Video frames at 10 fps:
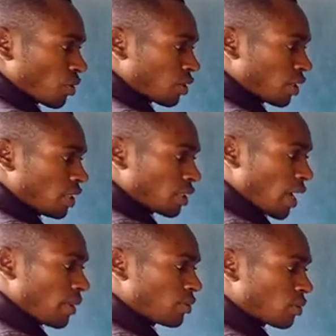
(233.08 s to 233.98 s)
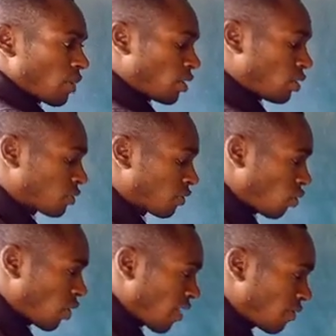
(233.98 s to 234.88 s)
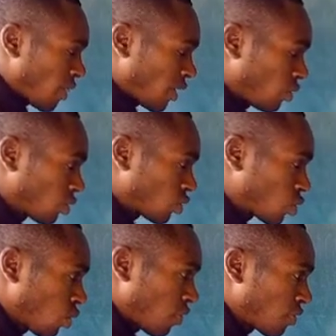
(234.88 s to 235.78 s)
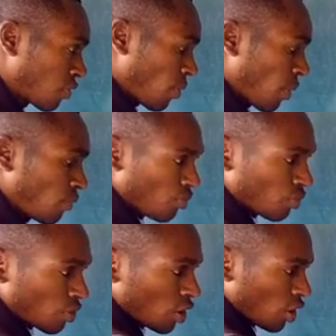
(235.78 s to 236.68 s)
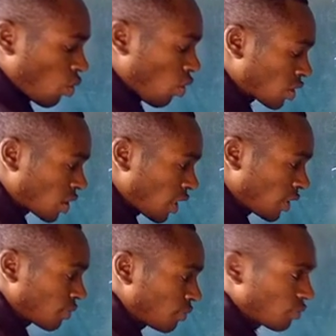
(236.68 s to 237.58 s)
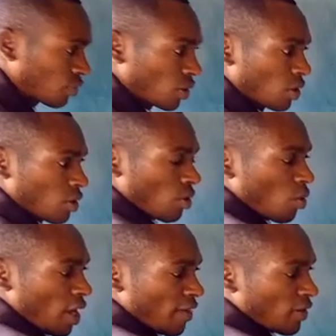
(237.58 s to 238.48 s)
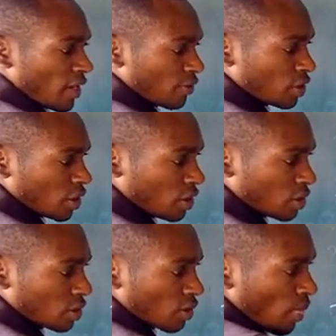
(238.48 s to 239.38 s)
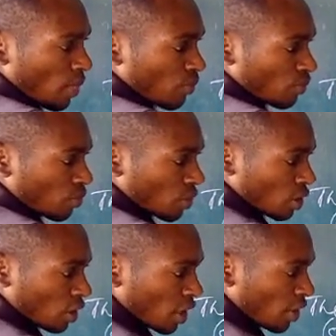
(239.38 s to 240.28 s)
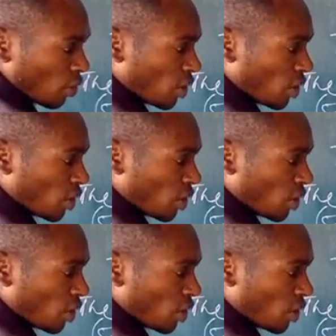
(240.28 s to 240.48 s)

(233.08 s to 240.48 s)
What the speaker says: 3 times minus 4, we have minus 12. Equal sign. What we have left is, here we